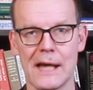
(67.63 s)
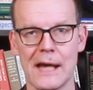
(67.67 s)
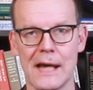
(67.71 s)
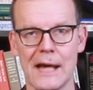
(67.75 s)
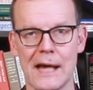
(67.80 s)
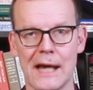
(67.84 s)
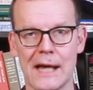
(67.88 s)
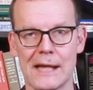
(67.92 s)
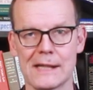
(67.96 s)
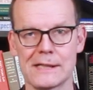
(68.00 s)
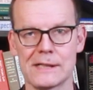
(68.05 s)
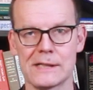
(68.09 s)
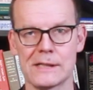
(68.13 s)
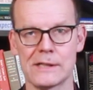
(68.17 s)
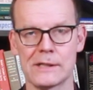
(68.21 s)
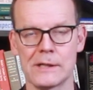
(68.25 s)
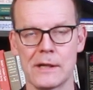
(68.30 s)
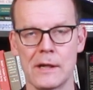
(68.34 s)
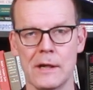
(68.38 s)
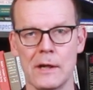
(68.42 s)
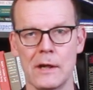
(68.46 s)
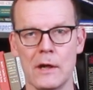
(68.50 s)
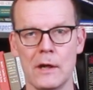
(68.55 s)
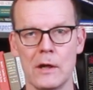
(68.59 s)
has
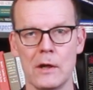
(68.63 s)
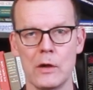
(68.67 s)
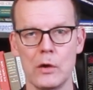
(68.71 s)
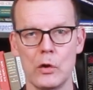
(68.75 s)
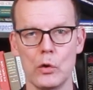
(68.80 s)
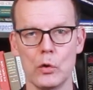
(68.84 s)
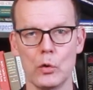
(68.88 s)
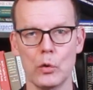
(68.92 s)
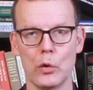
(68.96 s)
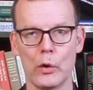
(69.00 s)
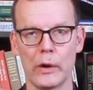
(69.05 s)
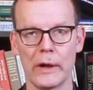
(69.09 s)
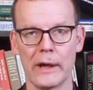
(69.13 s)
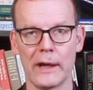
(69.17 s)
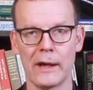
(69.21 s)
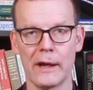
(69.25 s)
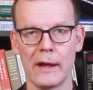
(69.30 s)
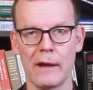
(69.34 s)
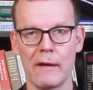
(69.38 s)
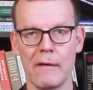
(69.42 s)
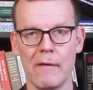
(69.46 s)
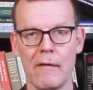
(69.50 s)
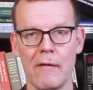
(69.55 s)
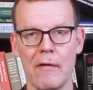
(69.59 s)
during